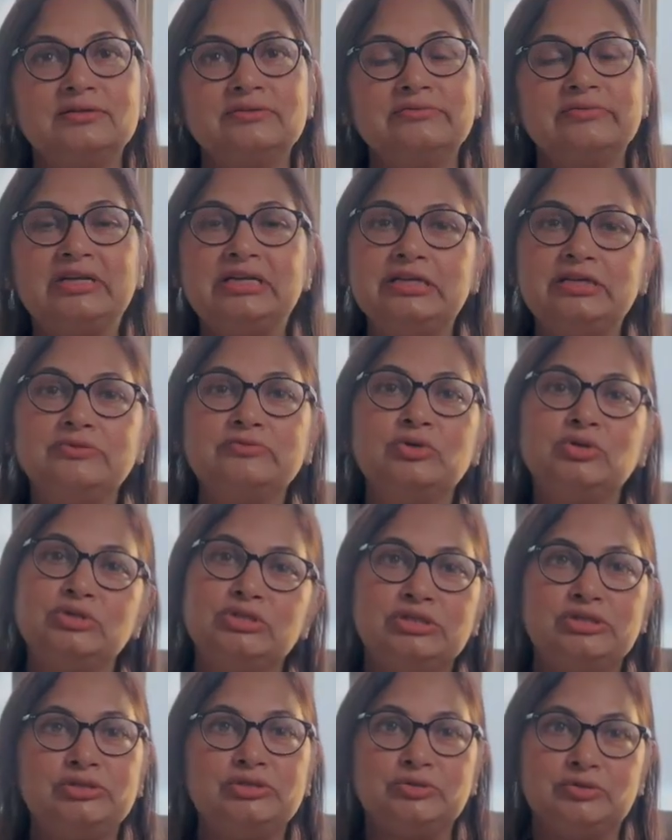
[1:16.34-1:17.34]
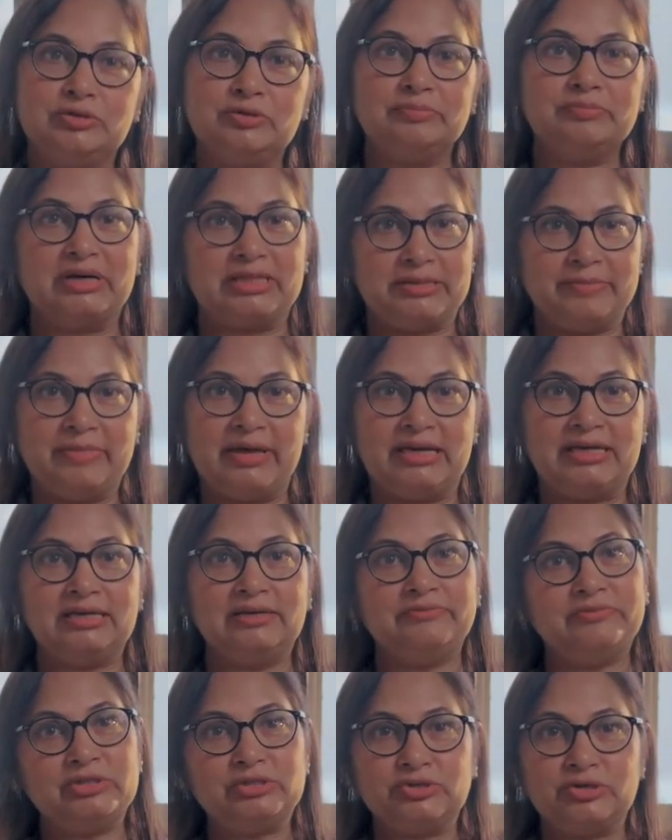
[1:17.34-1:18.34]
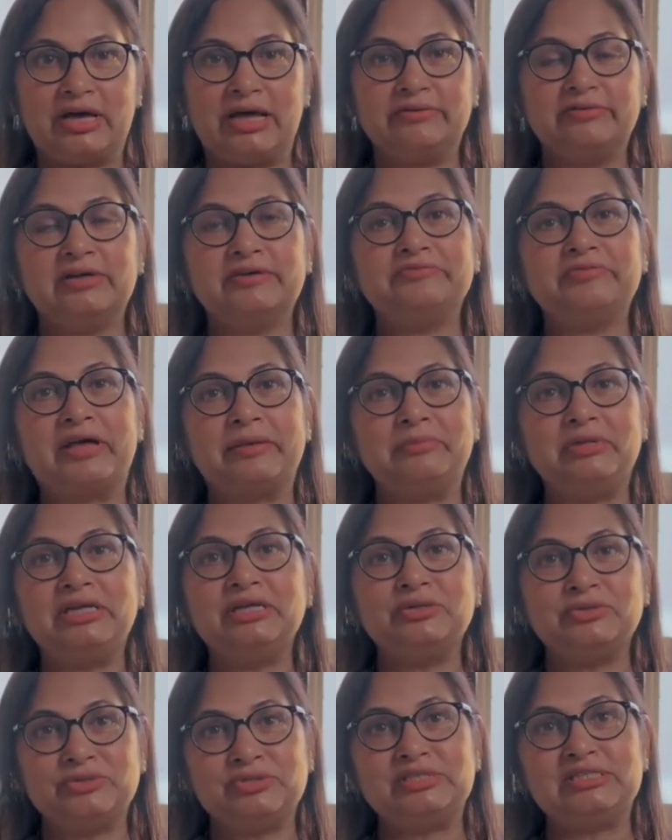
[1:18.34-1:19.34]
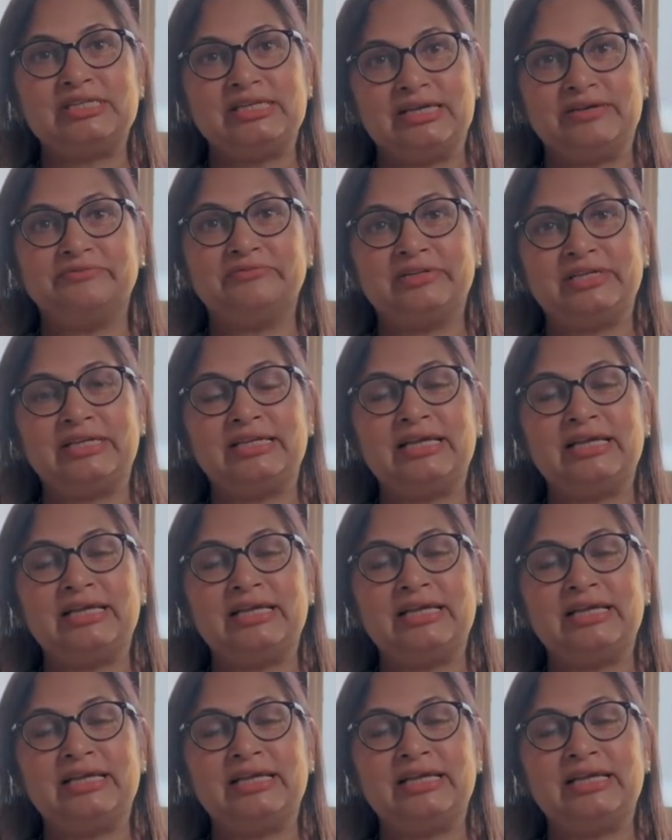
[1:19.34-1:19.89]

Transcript: very devoted to Mother Mary. We used to have our family rosary every